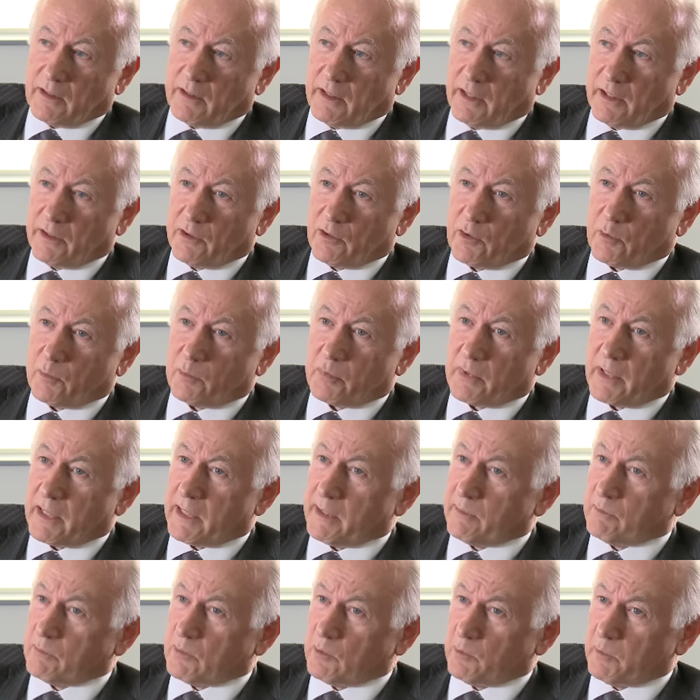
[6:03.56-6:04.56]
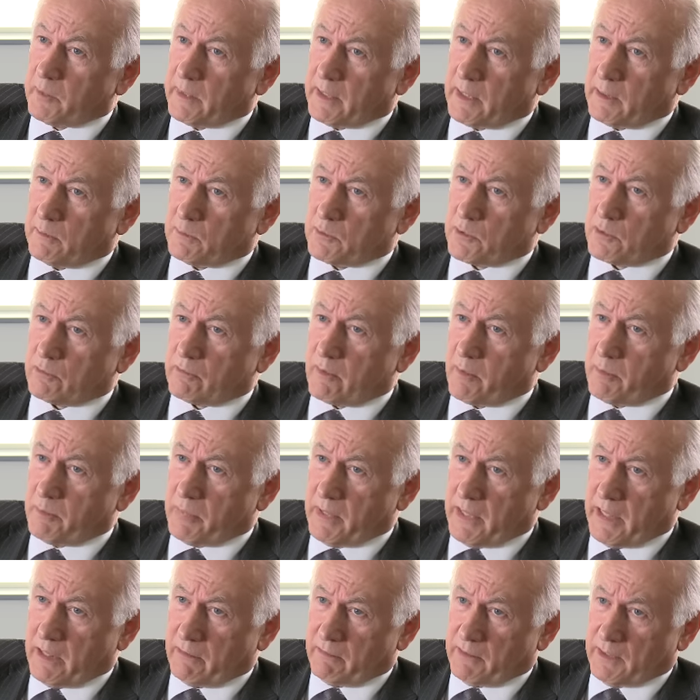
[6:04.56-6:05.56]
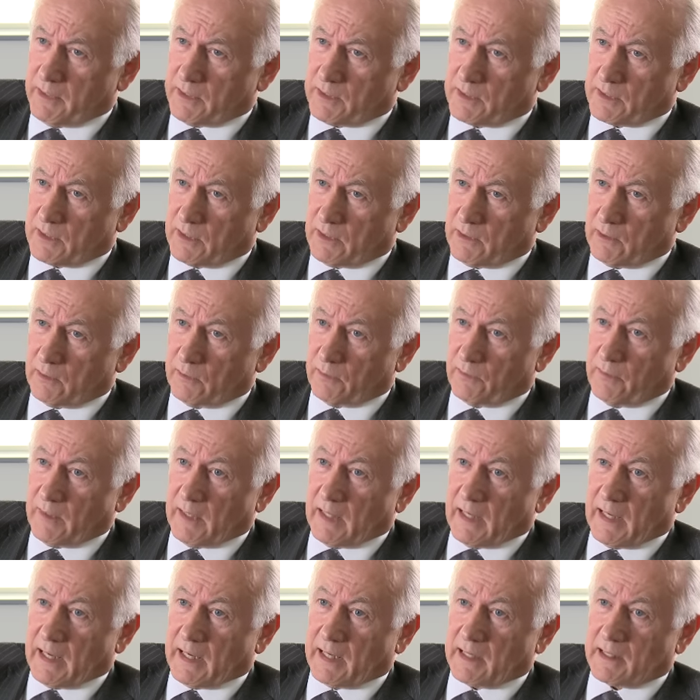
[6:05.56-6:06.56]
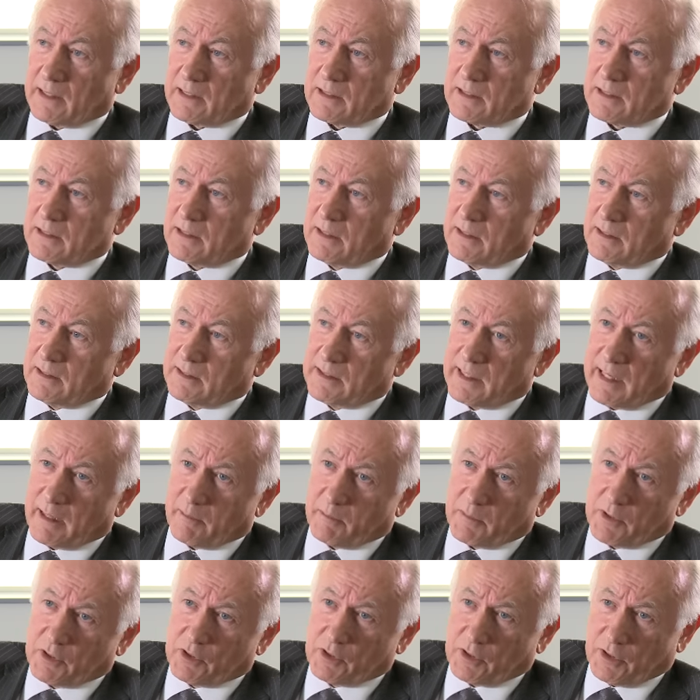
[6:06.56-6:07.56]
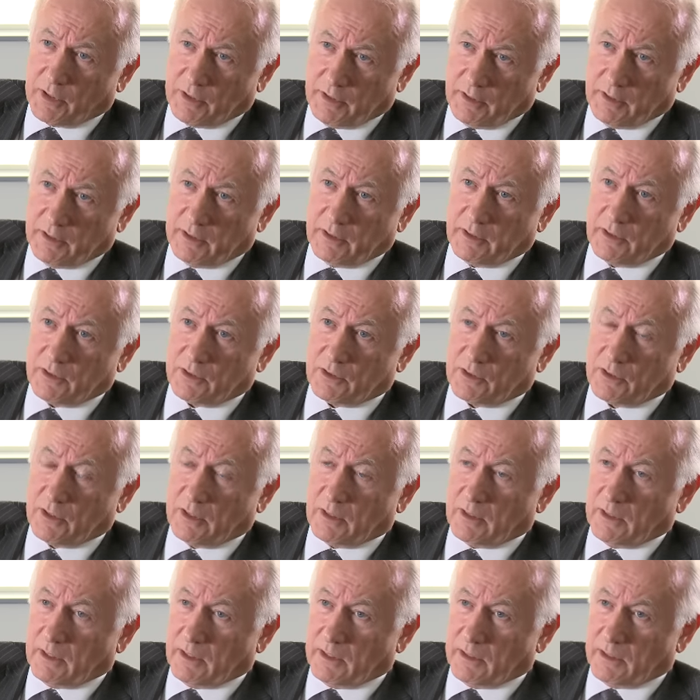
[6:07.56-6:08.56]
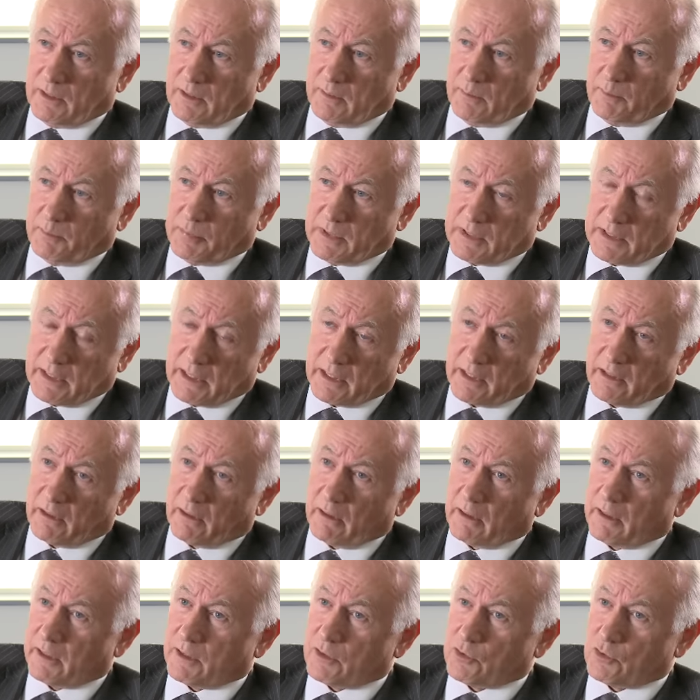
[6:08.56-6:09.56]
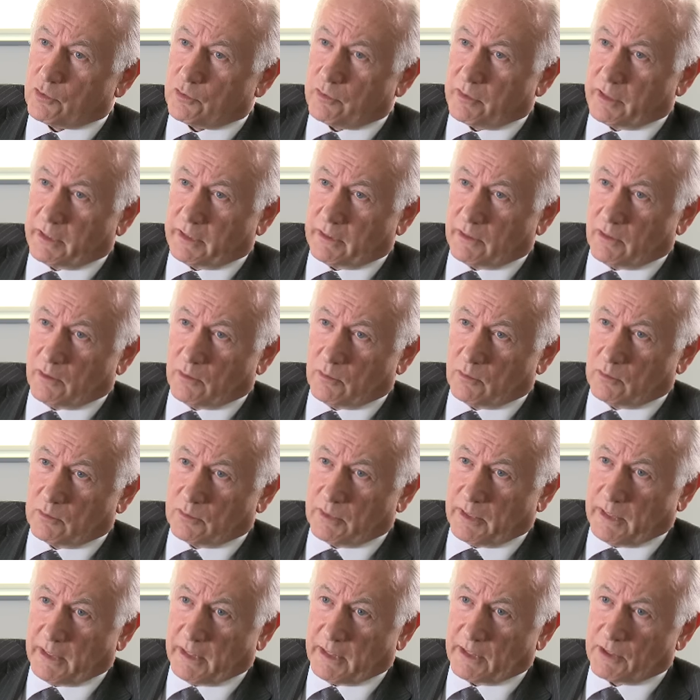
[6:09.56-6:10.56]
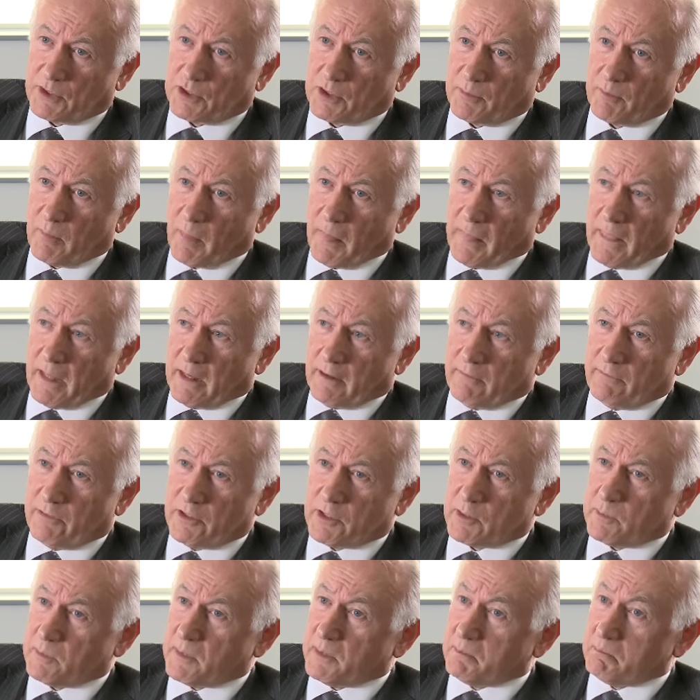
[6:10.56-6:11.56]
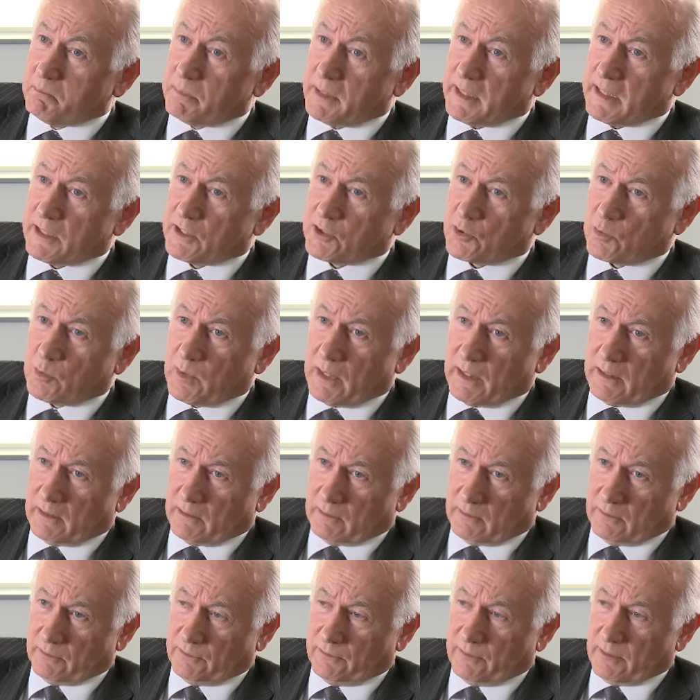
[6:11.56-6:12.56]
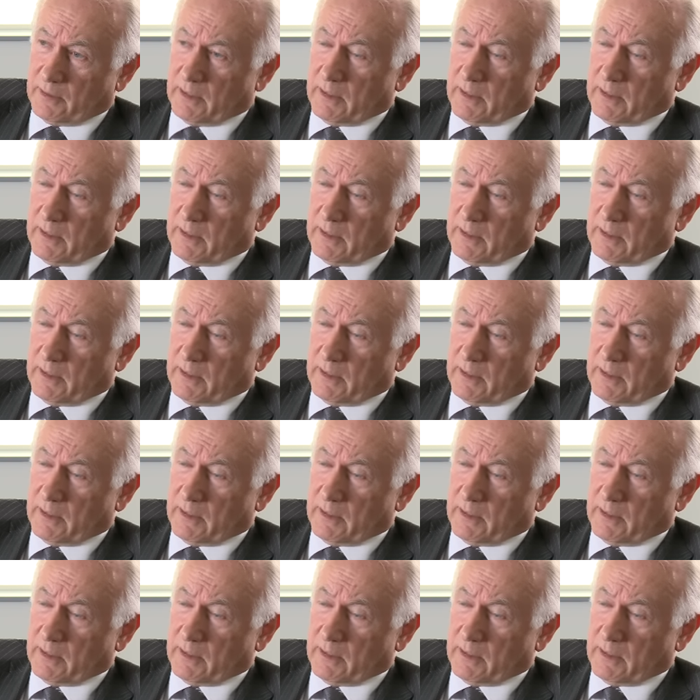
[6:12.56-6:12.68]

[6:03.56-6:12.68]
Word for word: then your brain will be able to repair itself as damage occurs, uh, particularly during old age. Vitamin B12